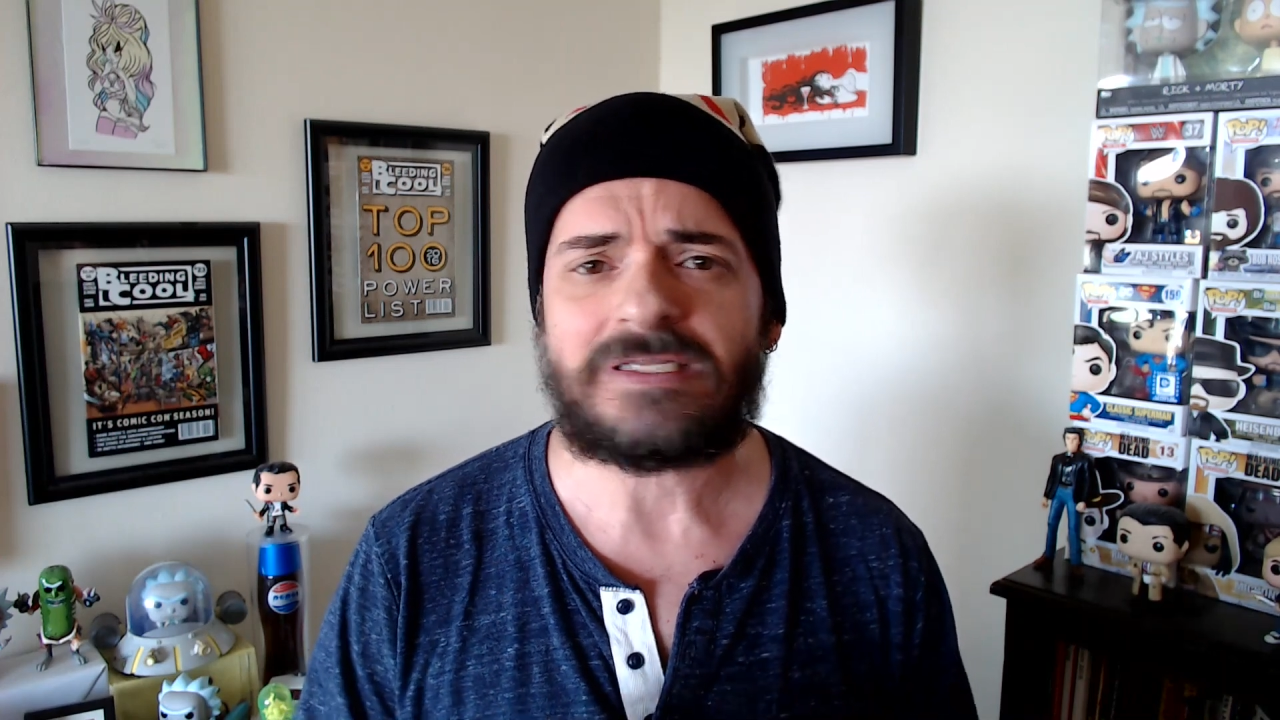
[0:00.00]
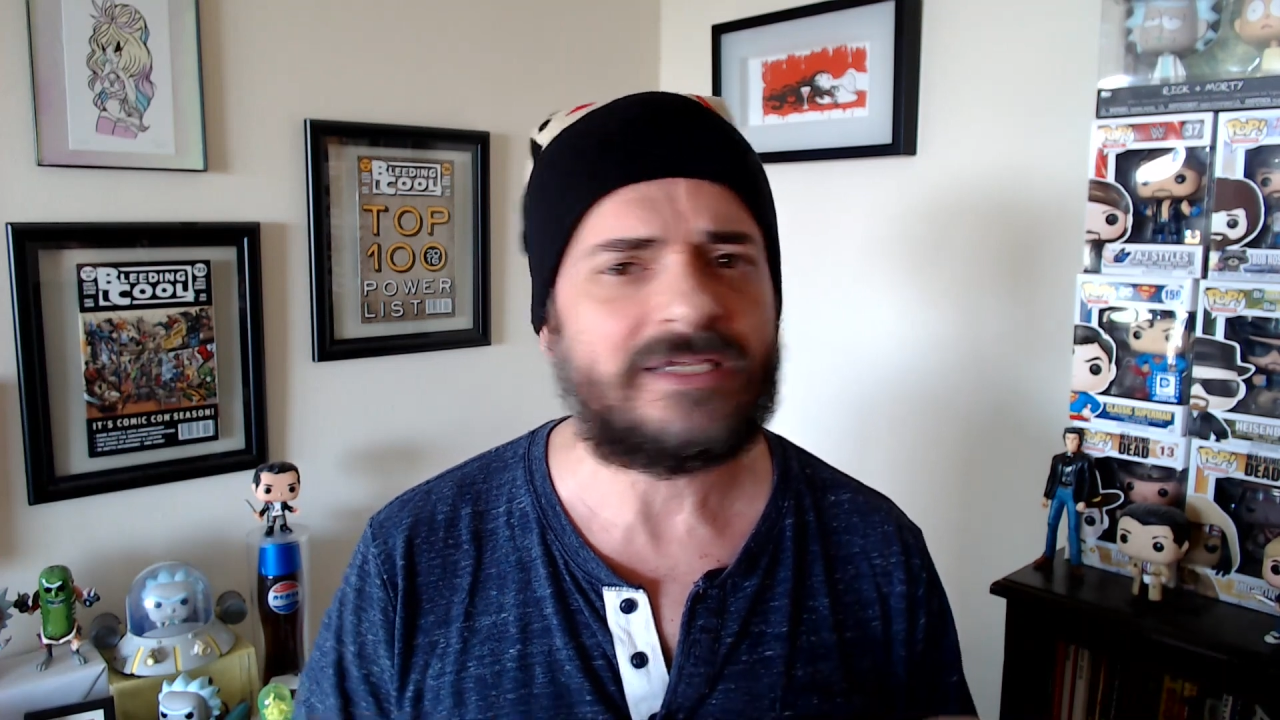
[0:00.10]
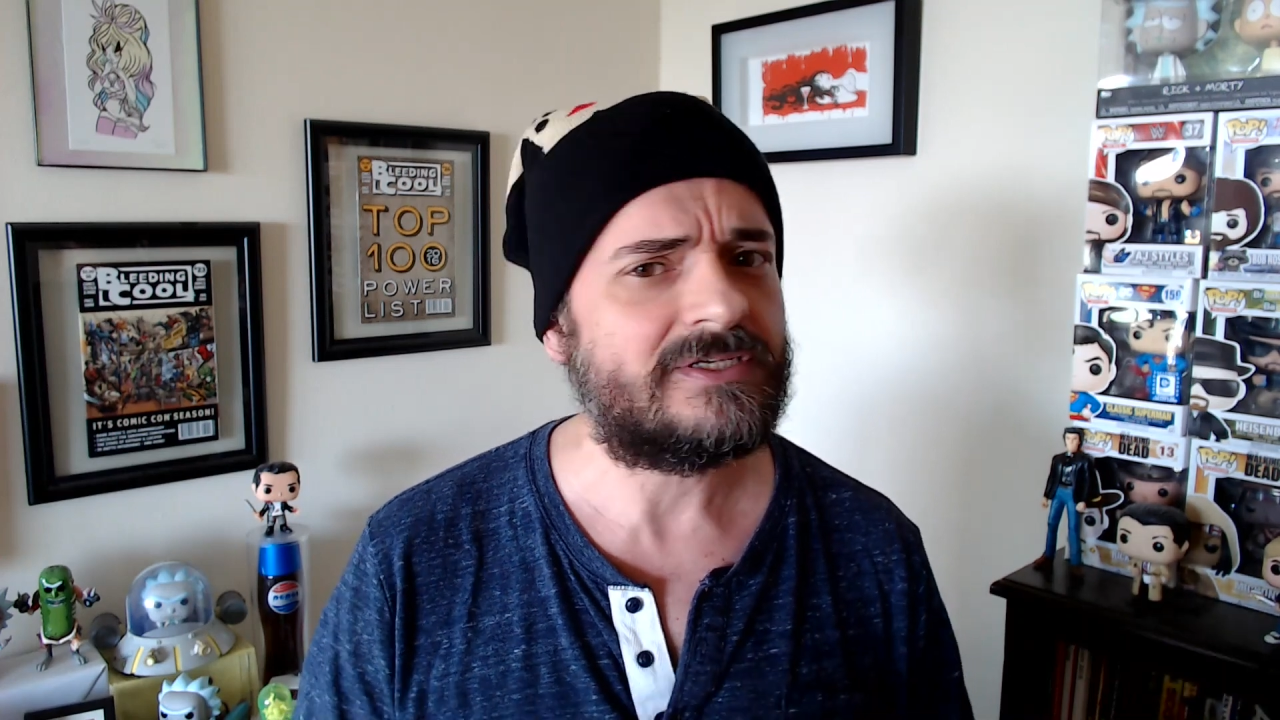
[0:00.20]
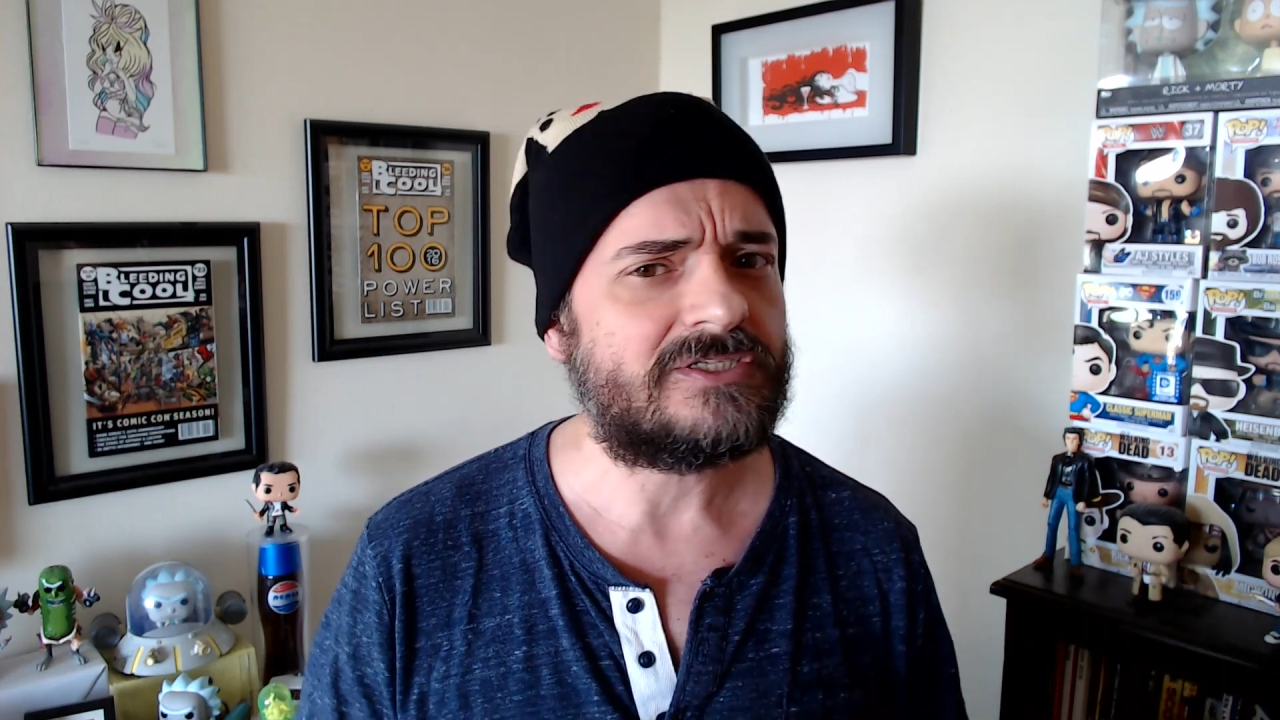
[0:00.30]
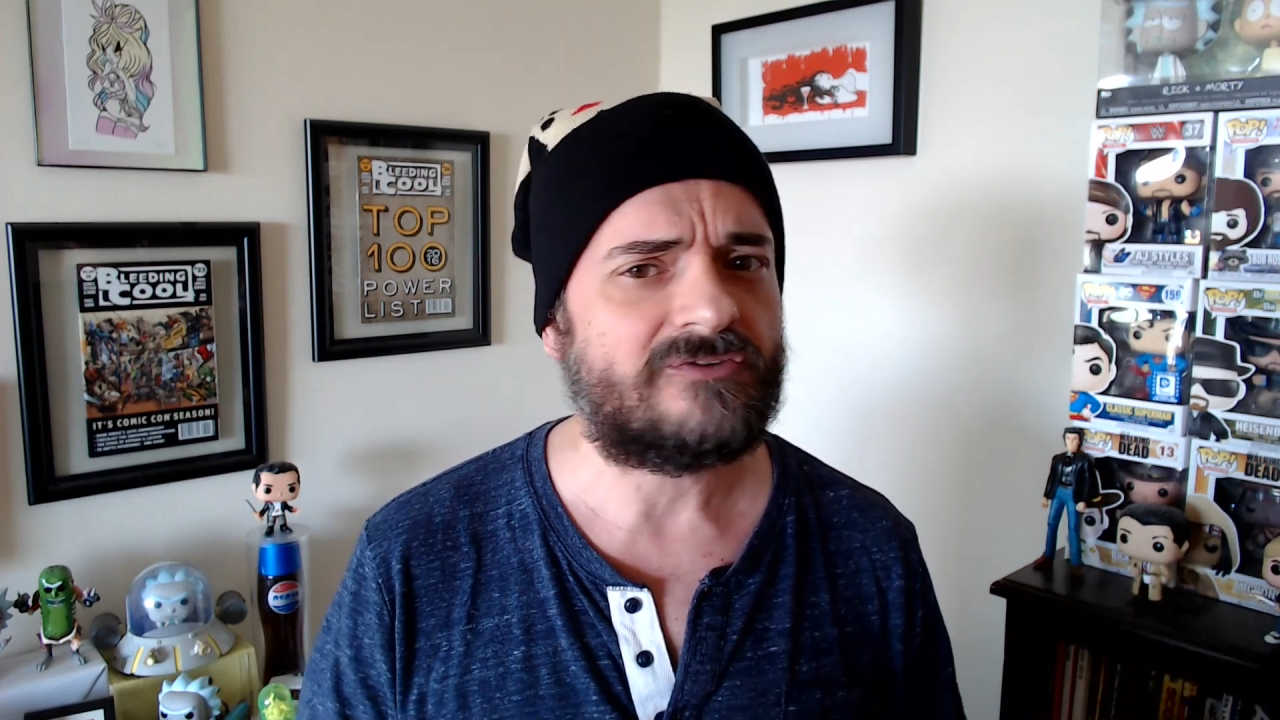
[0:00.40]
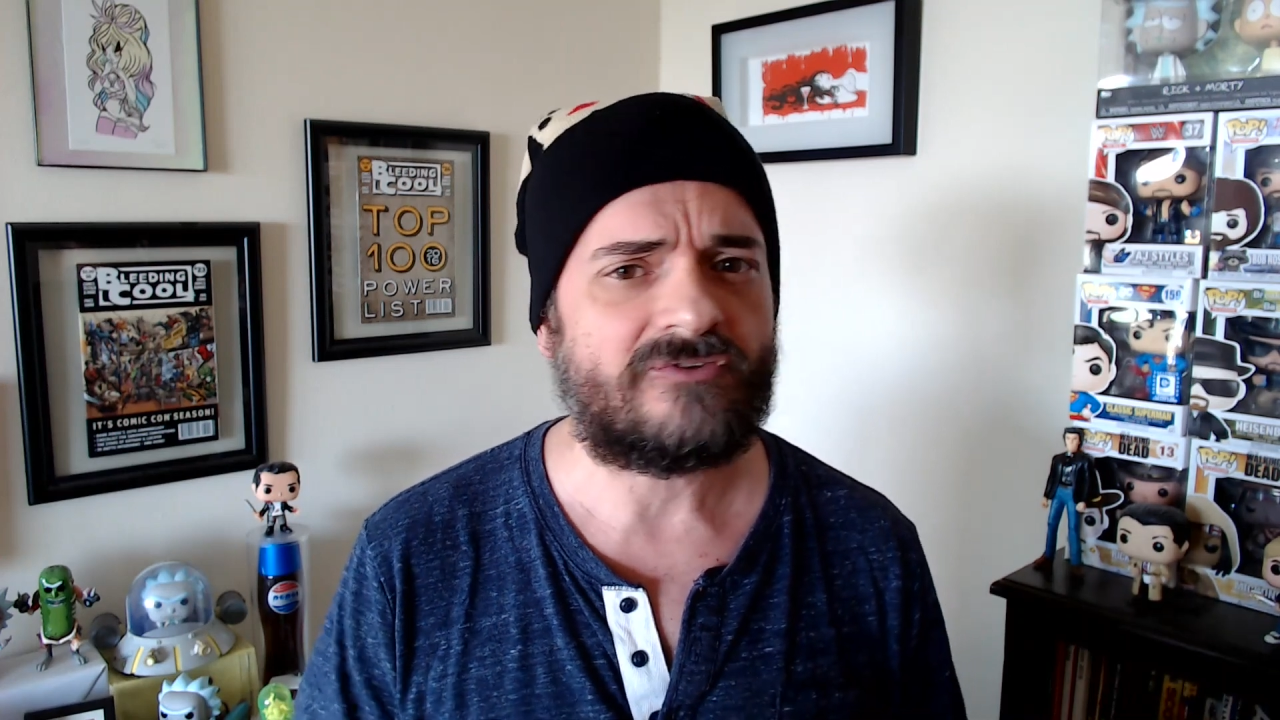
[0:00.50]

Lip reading: land this in the